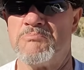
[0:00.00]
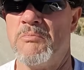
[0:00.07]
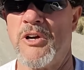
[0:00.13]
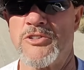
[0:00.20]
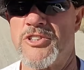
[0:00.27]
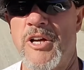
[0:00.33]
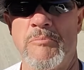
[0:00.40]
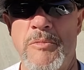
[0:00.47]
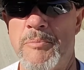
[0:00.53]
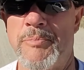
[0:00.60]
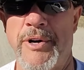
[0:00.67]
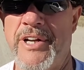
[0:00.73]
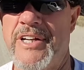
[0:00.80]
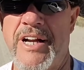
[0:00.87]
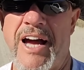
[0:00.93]
most of them are
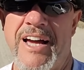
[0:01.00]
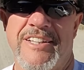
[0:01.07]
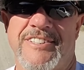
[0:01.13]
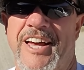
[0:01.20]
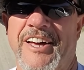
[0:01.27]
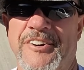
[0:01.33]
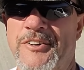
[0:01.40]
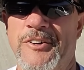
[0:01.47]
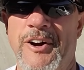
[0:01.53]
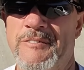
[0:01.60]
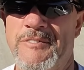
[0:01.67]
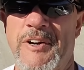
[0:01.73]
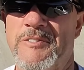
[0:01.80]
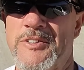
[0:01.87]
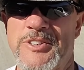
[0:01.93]
pretty nice. I don't know. I've
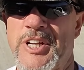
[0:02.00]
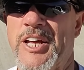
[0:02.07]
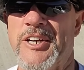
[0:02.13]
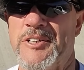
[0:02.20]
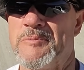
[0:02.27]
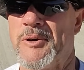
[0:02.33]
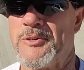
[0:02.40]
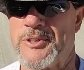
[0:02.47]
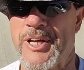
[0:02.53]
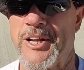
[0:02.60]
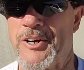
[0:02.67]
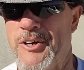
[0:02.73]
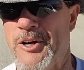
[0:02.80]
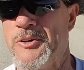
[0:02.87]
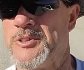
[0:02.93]
never stayed at a motel
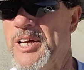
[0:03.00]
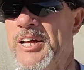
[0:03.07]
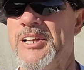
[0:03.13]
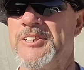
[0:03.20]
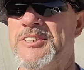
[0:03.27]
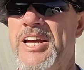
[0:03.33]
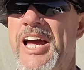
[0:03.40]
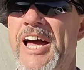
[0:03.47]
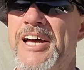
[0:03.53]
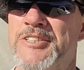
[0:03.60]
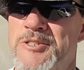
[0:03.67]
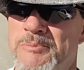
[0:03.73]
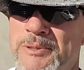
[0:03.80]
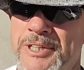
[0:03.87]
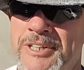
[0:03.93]
or a hotel in
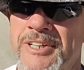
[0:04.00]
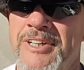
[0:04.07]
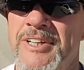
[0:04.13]
Tehachapi.